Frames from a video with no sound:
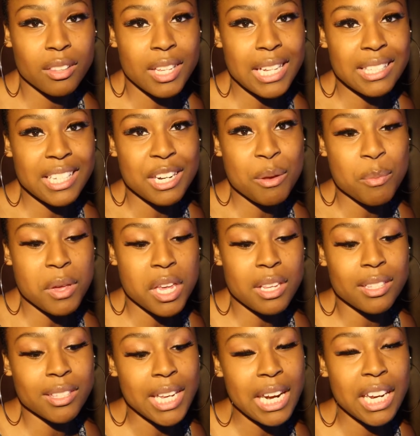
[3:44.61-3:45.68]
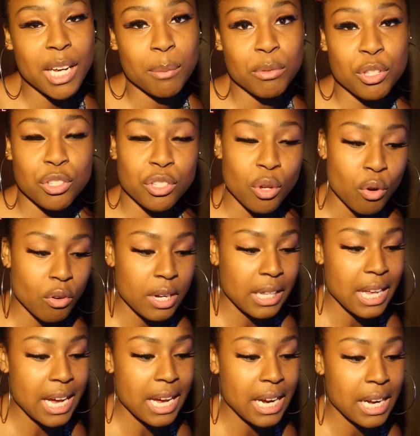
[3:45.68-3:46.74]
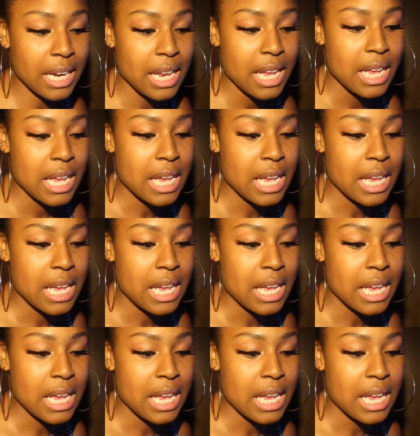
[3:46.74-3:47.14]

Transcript: That's going to be setting up the storyline.